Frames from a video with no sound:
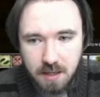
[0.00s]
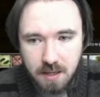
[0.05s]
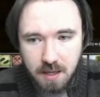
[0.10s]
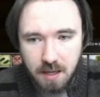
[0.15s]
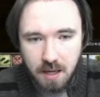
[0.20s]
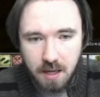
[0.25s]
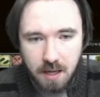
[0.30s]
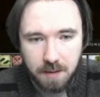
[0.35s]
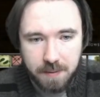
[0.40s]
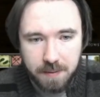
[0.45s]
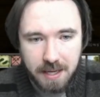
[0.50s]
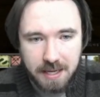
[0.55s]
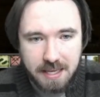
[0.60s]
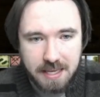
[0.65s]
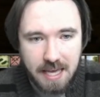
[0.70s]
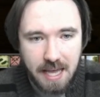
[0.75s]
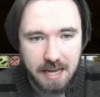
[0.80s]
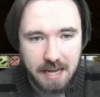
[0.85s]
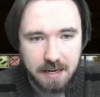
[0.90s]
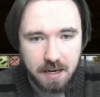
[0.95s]

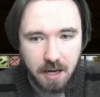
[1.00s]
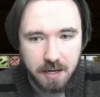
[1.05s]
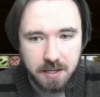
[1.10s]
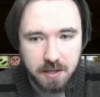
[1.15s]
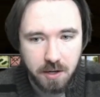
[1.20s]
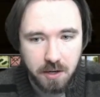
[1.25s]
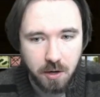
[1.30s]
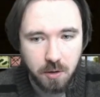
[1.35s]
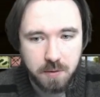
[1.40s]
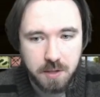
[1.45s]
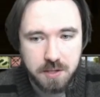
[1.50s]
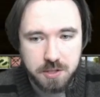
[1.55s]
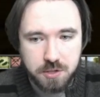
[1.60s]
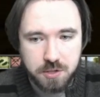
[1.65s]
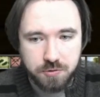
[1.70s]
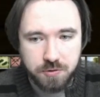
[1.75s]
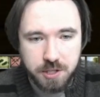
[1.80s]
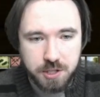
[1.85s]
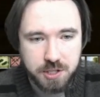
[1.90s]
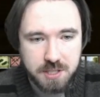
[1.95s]
Again, I know that there's
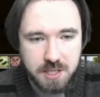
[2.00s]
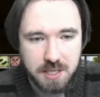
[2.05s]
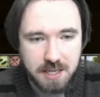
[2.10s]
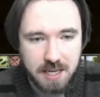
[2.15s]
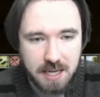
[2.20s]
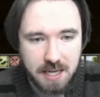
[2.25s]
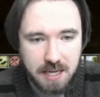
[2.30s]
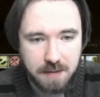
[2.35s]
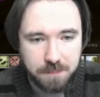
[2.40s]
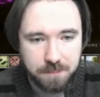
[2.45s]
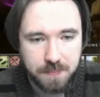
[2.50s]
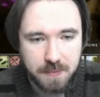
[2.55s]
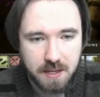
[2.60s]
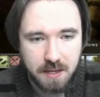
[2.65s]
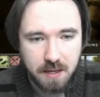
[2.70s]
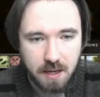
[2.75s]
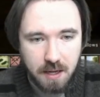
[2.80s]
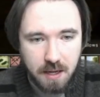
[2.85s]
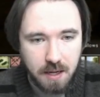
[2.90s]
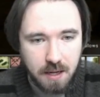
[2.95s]
creatures in here.
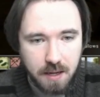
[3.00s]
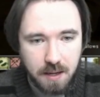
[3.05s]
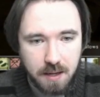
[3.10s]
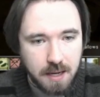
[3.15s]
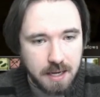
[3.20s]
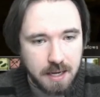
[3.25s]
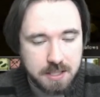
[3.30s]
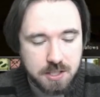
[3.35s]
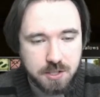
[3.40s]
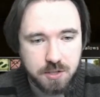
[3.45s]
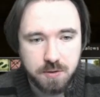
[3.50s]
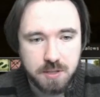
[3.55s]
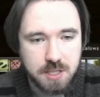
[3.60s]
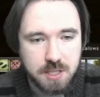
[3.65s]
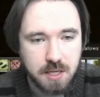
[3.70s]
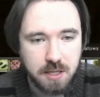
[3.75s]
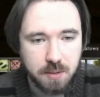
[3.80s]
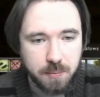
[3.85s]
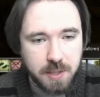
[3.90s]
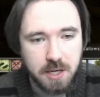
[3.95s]
As soon as
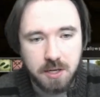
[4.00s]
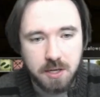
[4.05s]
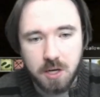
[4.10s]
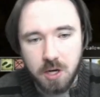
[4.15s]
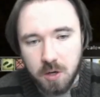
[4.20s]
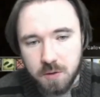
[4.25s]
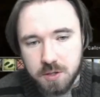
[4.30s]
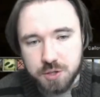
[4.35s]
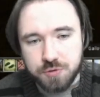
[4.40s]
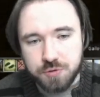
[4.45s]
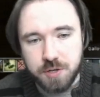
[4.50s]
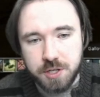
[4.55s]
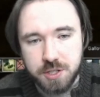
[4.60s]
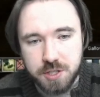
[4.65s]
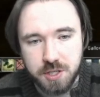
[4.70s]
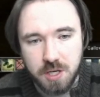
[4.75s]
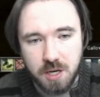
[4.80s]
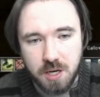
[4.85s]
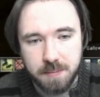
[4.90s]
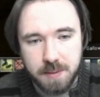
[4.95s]
when I know there's creatures
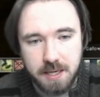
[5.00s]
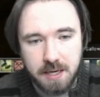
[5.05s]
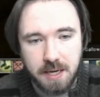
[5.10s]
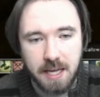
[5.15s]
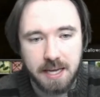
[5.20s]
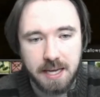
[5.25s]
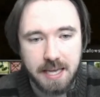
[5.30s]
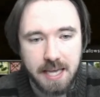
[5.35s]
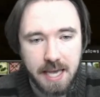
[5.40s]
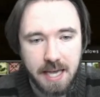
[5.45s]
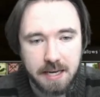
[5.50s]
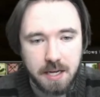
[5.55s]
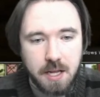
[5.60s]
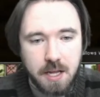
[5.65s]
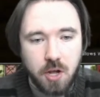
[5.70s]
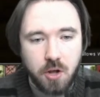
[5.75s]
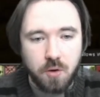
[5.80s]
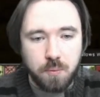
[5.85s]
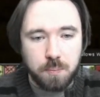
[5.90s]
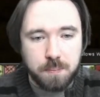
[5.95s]
coming, again,
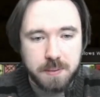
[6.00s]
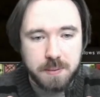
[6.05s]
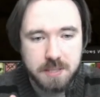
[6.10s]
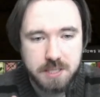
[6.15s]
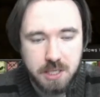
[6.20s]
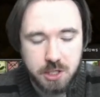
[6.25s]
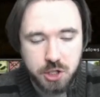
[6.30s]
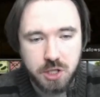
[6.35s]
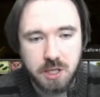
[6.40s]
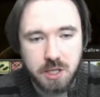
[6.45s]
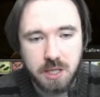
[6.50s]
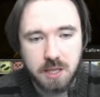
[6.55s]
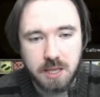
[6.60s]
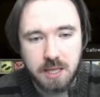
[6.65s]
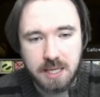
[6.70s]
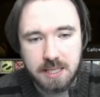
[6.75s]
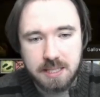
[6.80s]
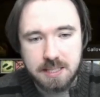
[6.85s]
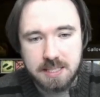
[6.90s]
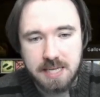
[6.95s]
positioning the
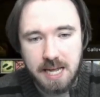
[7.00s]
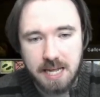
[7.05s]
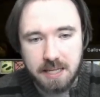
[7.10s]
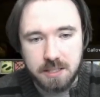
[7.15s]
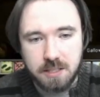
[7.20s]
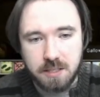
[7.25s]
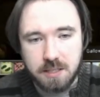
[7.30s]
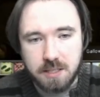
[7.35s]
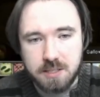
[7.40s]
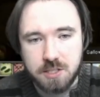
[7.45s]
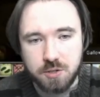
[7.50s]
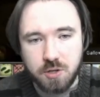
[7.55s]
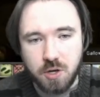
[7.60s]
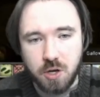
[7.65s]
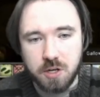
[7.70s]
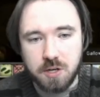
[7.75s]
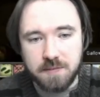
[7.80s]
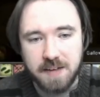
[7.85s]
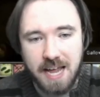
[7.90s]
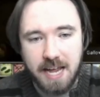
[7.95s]
tank to
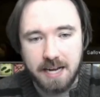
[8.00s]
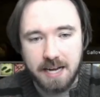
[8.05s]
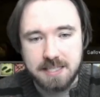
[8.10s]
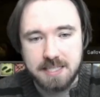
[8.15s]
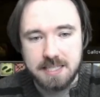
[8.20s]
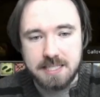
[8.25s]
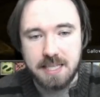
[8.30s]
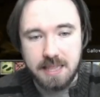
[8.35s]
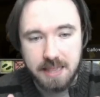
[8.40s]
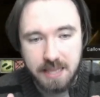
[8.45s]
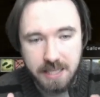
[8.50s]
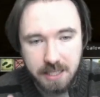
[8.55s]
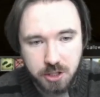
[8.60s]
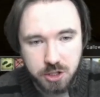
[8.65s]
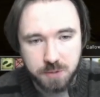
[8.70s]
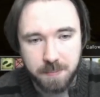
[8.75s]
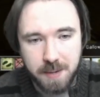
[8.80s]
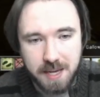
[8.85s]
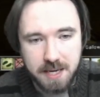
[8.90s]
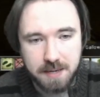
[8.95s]
kind of act as the
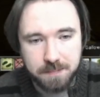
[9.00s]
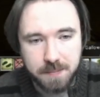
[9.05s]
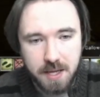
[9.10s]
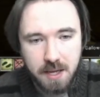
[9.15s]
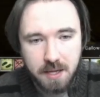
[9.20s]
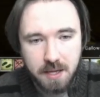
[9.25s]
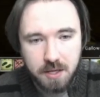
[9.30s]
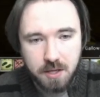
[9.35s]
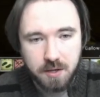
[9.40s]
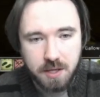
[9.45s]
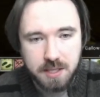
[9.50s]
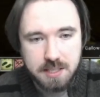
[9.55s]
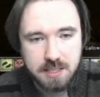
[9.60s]
linchpin. You can see